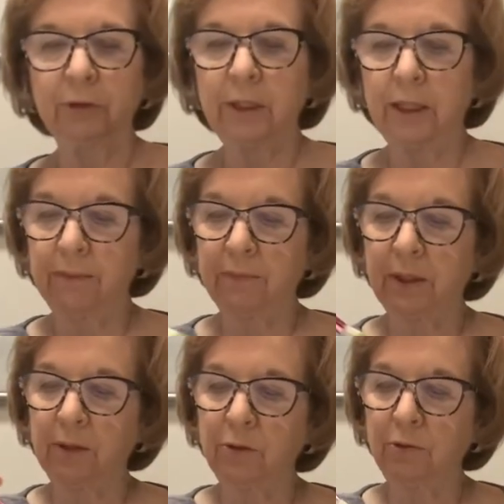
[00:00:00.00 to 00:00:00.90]
Okay, and
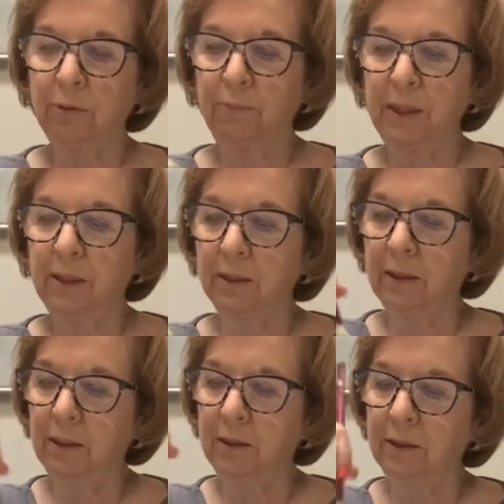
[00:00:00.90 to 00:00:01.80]
then I'll do the beak
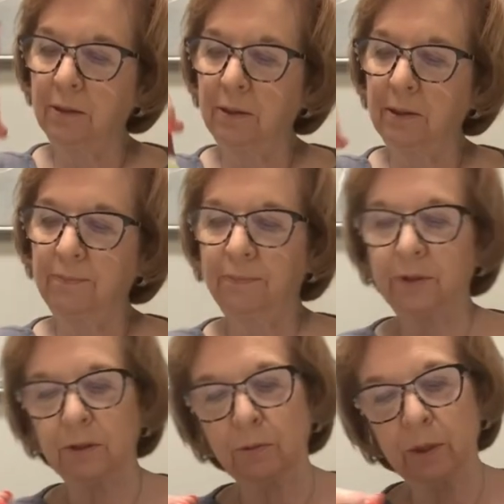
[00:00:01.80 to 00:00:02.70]
another time.
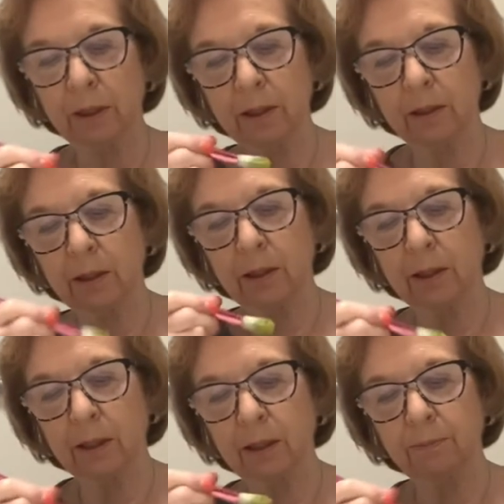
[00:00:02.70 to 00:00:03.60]
This way I
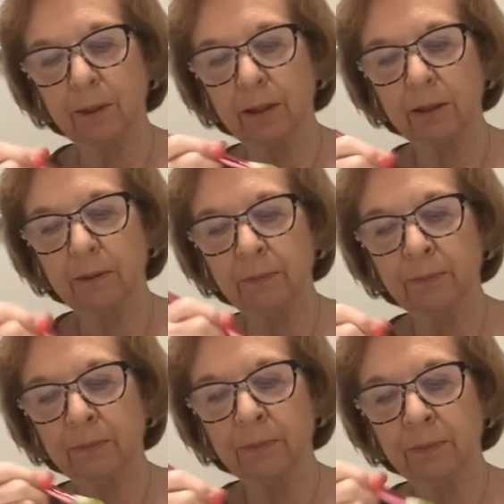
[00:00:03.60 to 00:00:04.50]
get better
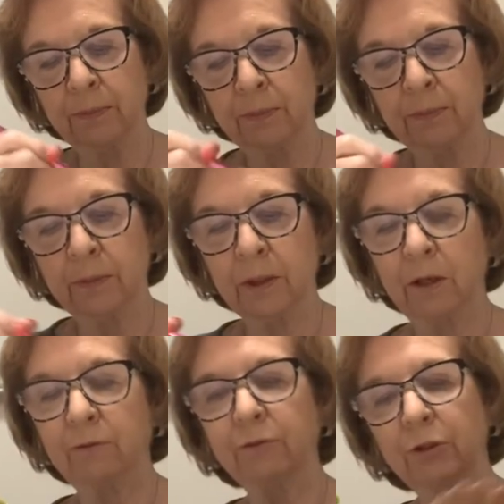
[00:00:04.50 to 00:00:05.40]

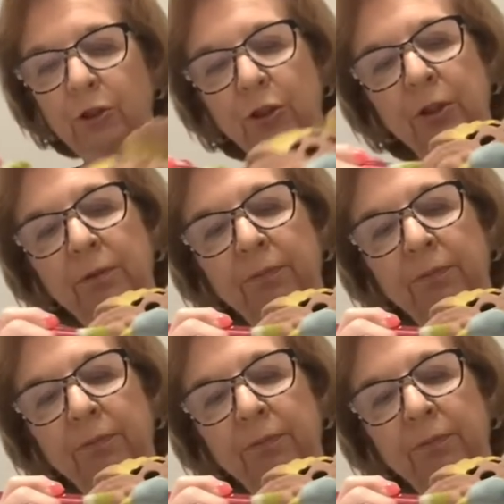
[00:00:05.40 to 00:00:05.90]
coverage.